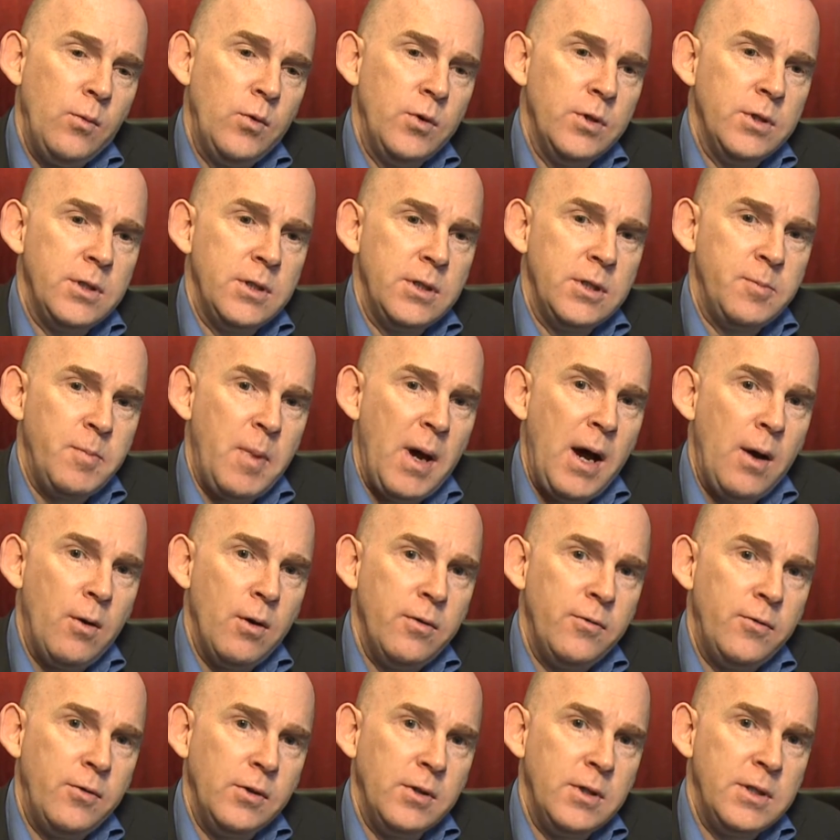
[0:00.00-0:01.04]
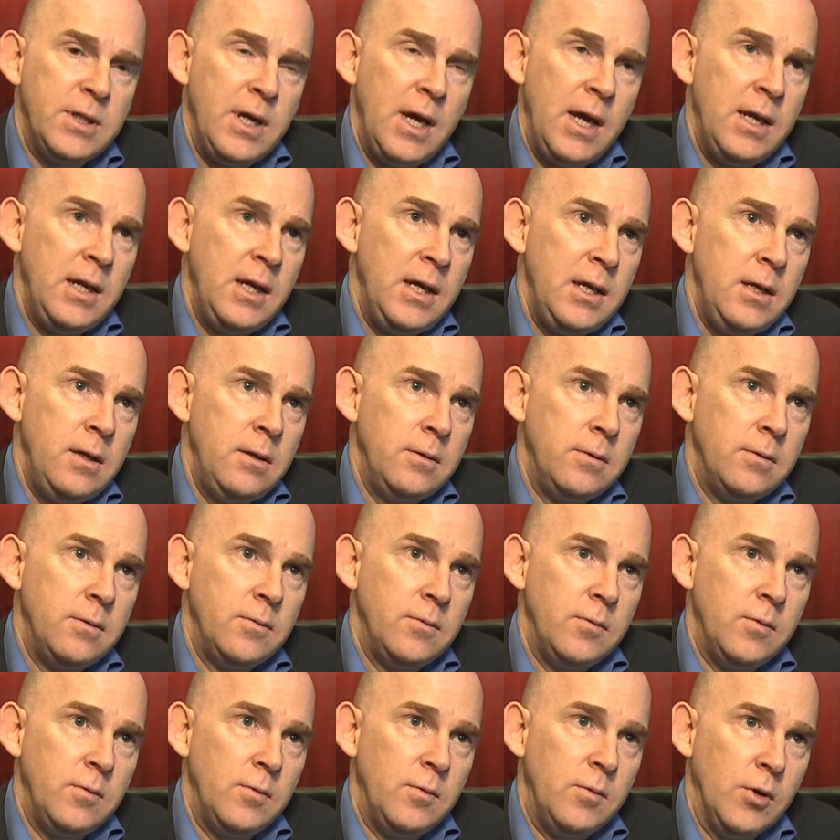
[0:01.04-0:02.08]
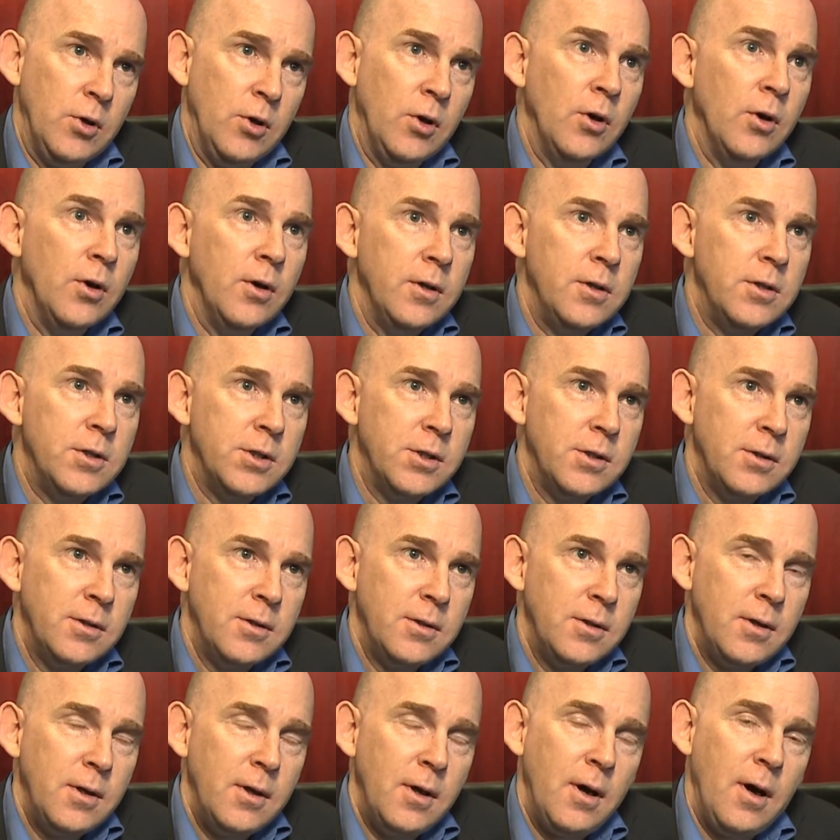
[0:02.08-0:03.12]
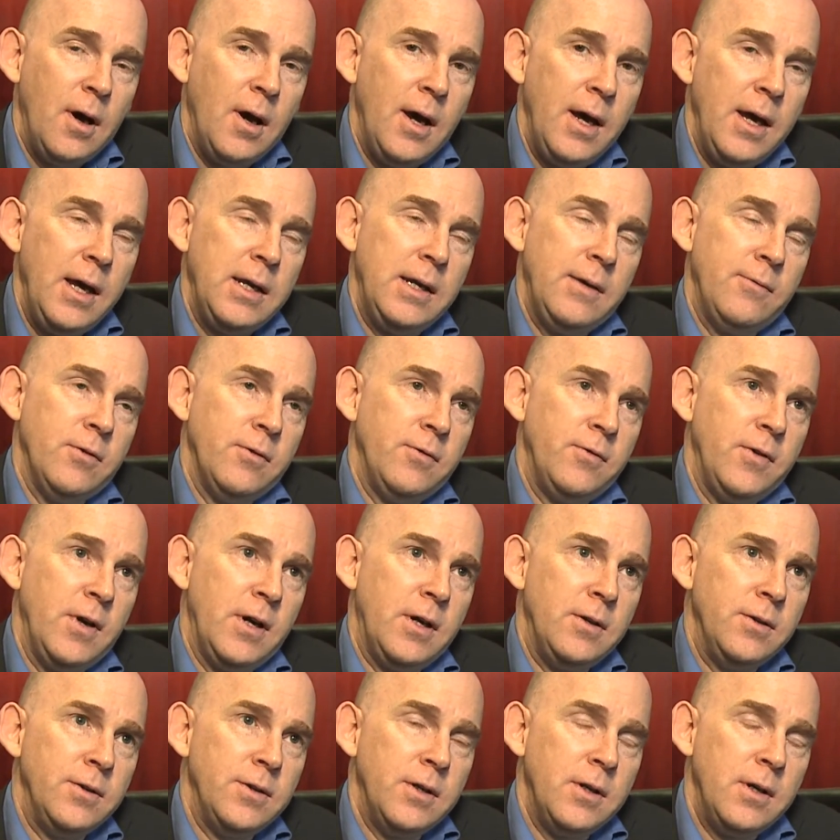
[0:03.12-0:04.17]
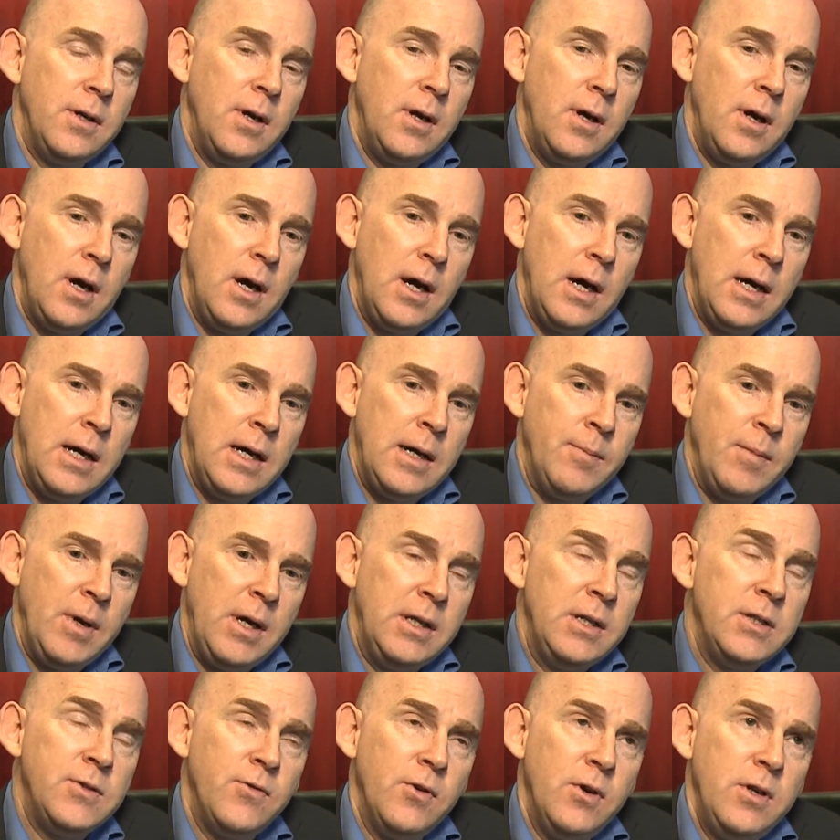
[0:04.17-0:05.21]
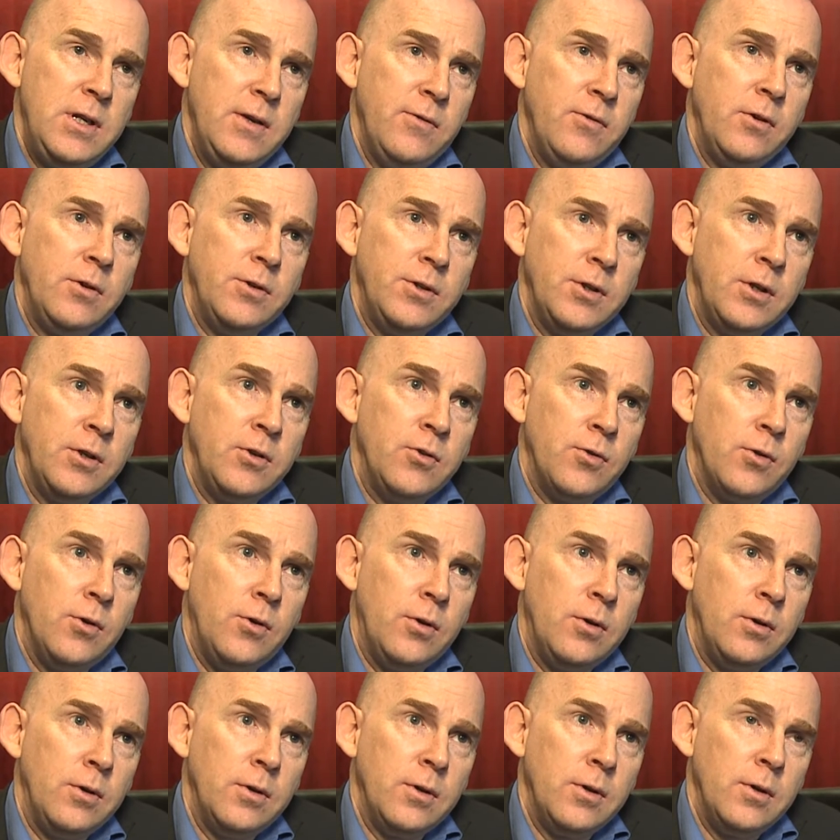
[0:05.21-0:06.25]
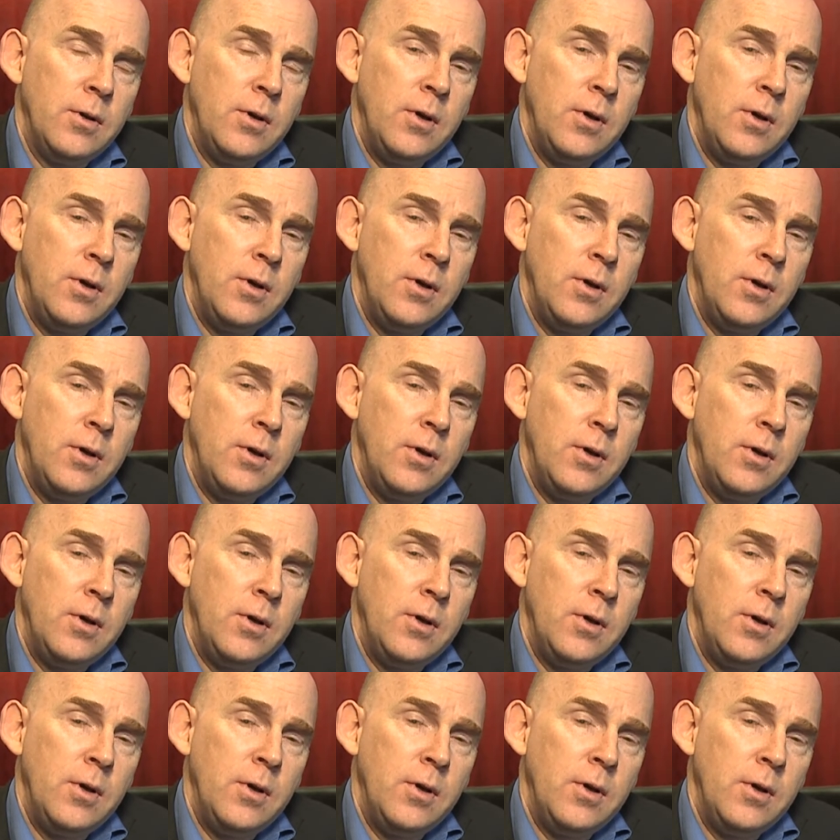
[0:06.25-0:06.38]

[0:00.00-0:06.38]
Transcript: was as powerful as any urge I had ever felt. And it's very difficult to control.